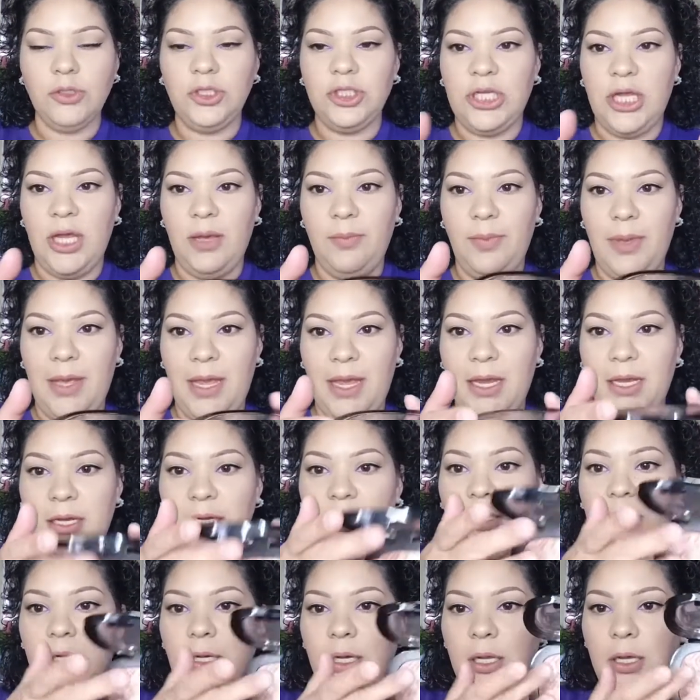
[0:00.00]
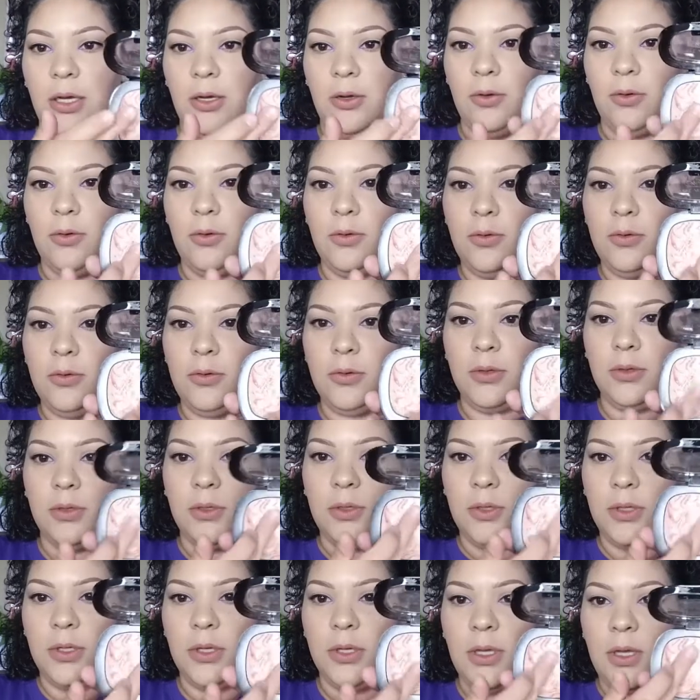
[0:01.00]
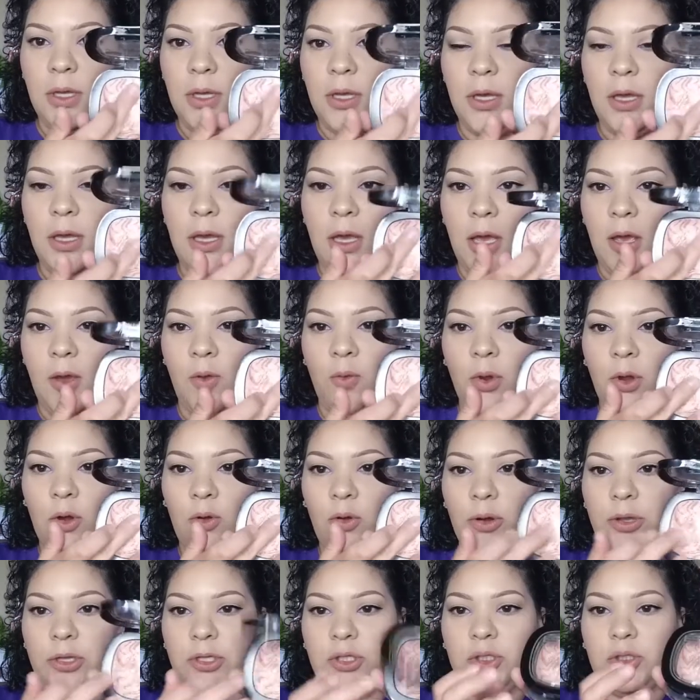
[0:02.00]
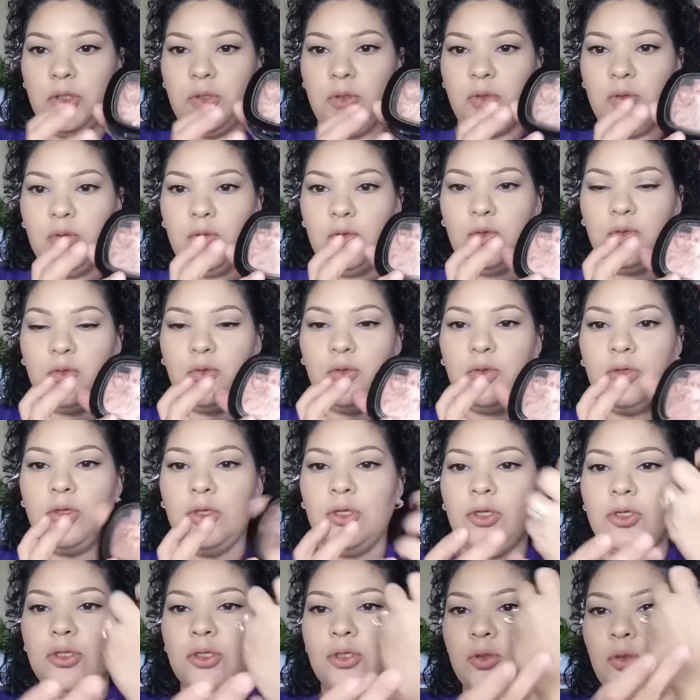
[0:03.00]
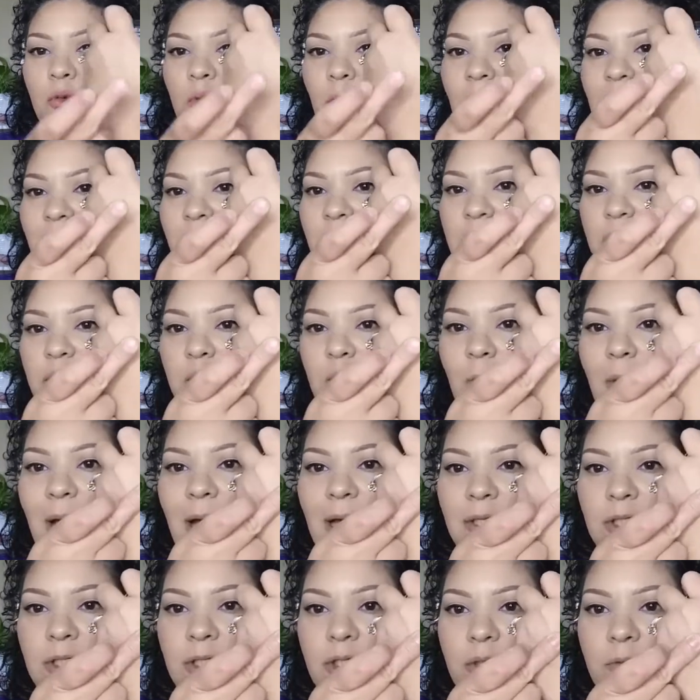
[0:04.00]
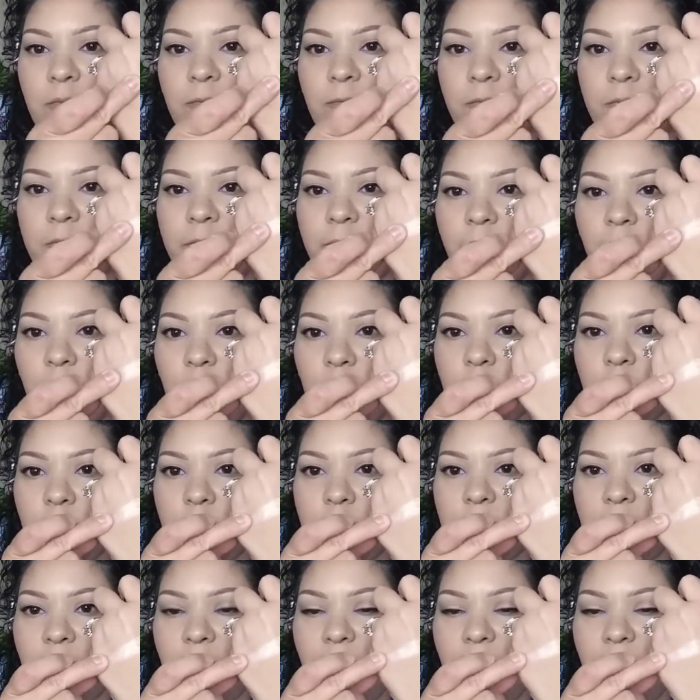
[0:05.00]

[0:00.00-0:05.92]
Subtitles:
Champagne Glow. And we're going to swatch for you